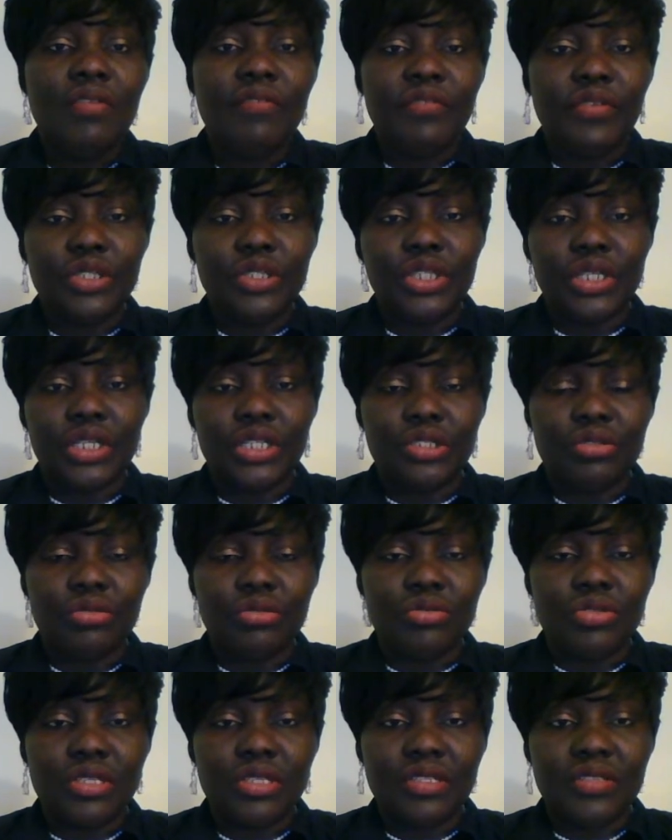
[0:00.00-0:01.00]

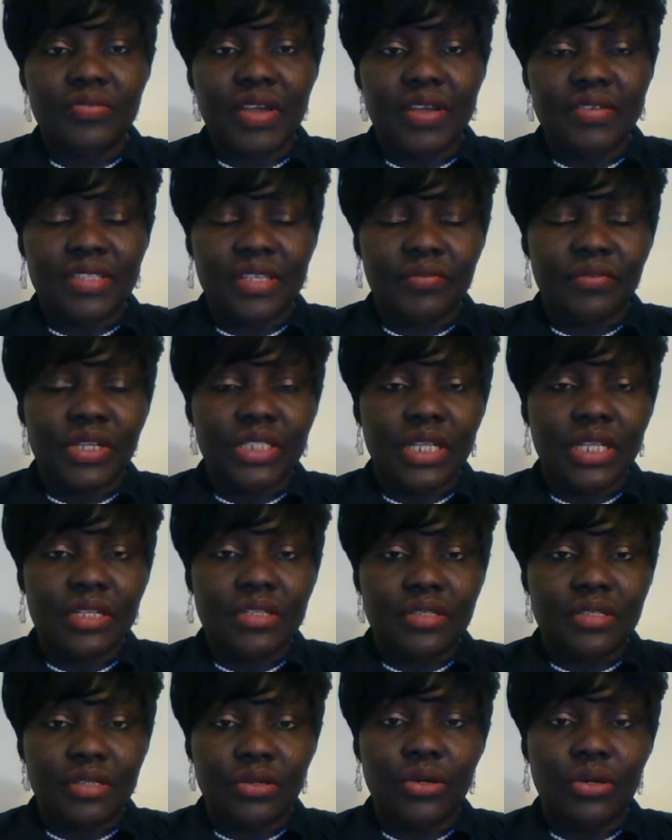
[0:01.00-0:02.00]

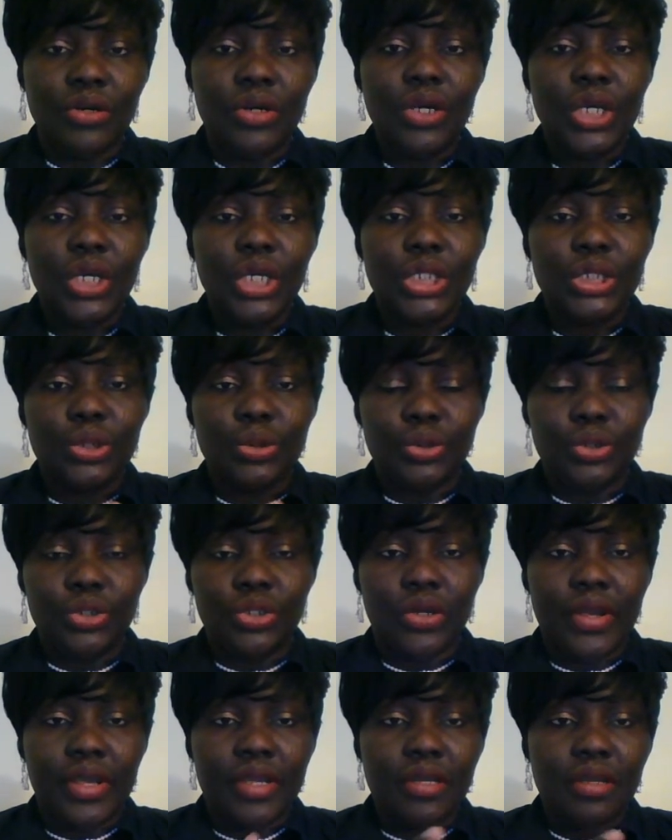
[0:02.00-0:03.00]
0743265780 to
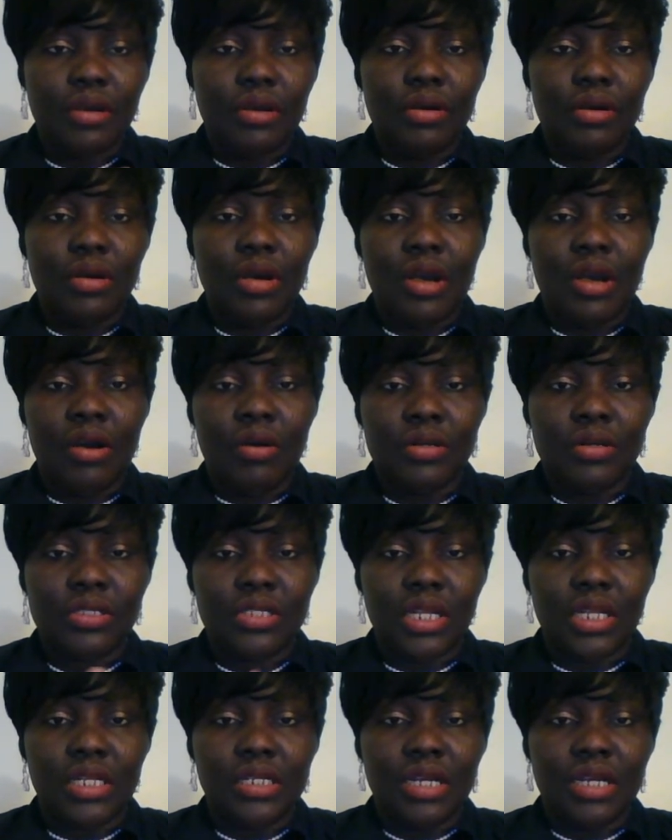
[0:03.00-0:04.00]
join our
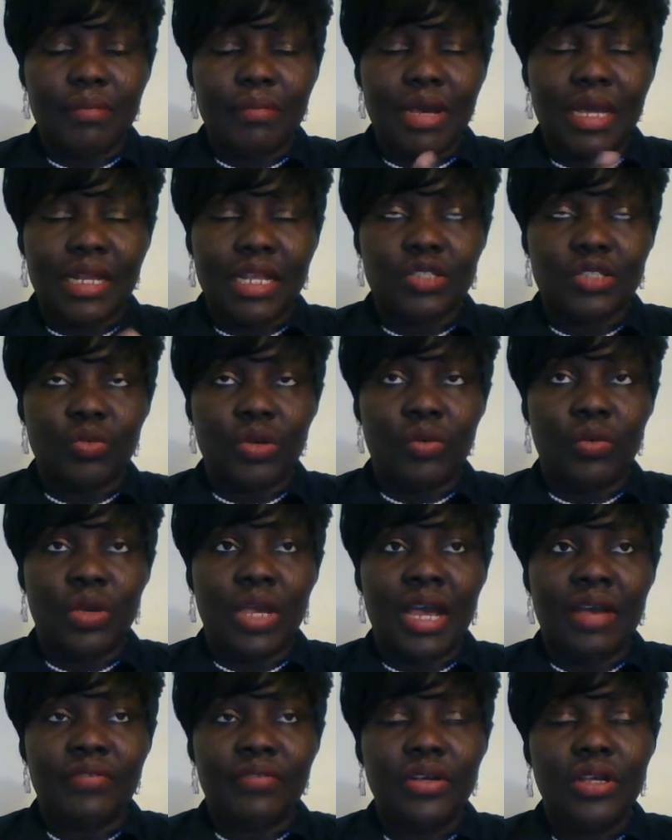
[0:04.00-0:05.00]
Telegram, and as well we
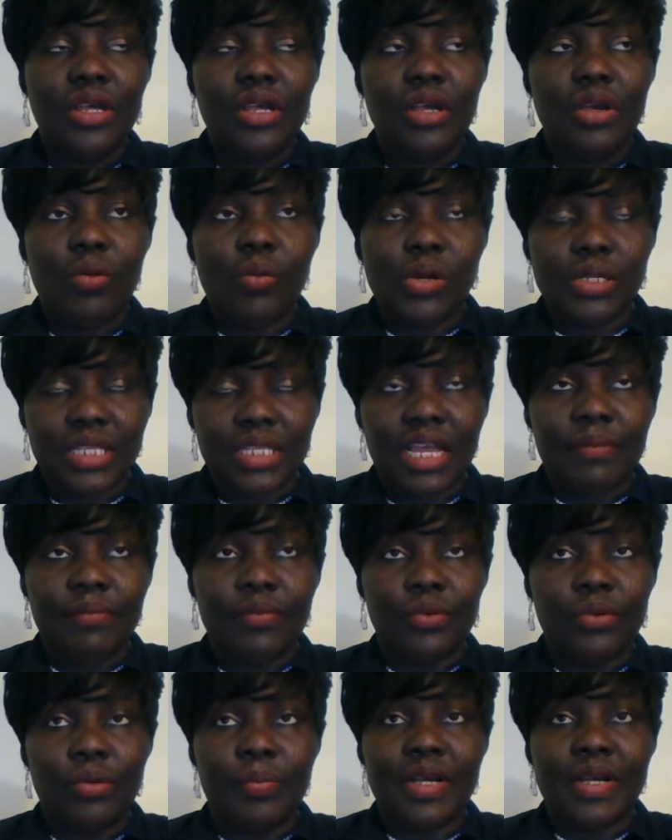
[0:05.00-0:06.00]
have
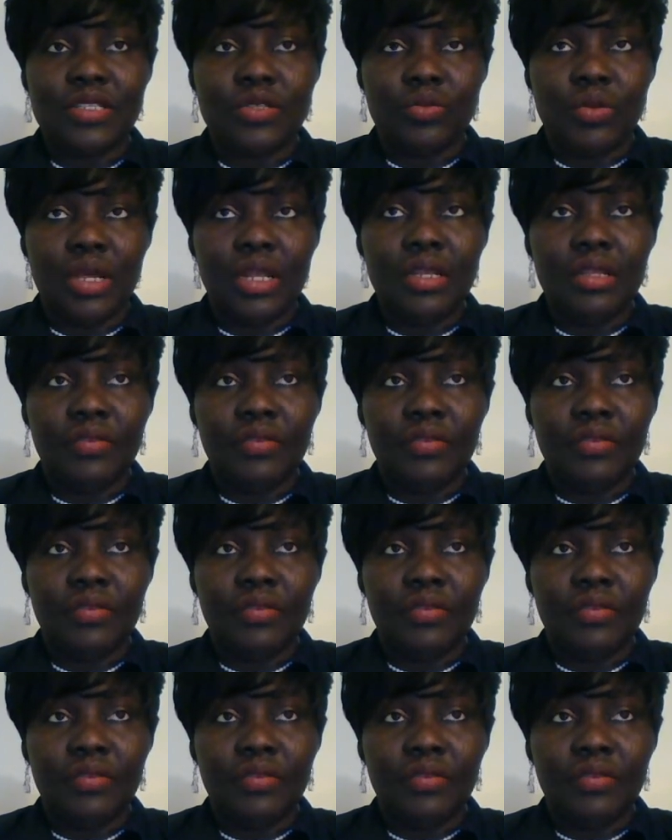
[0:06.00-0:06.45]
WhatsApp group as well.